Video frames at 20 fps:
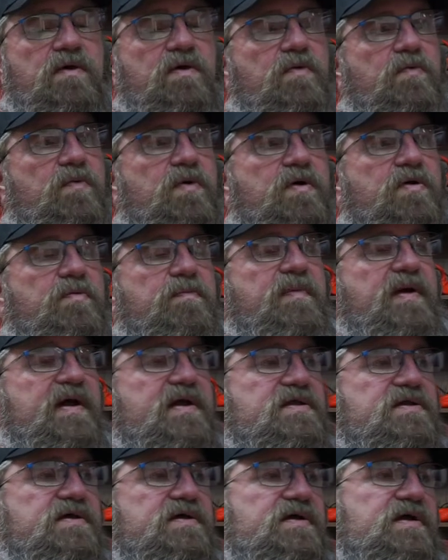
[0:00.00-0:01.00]
welcome back
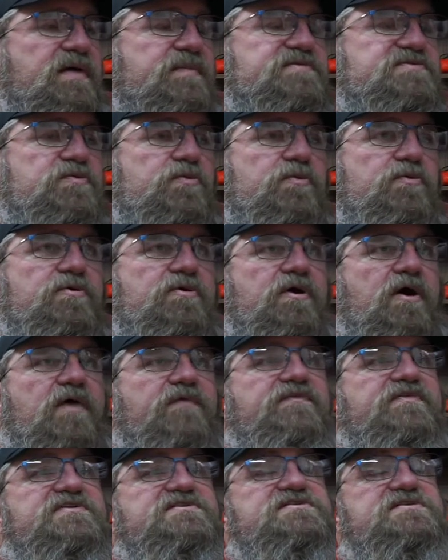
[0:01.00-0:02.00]
to Epps Corner
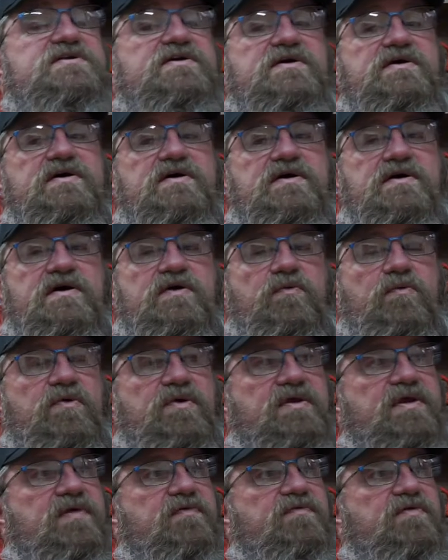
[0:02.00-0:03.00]
Office. I
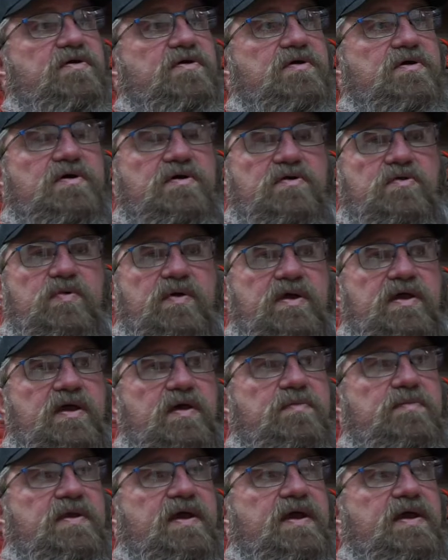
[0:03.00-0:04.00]
wanted to give you a quick
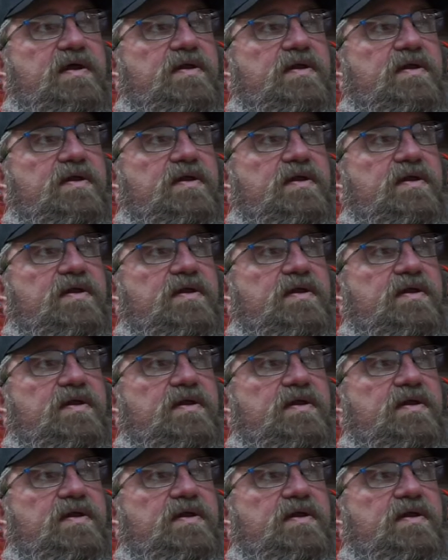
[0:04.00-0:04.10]
update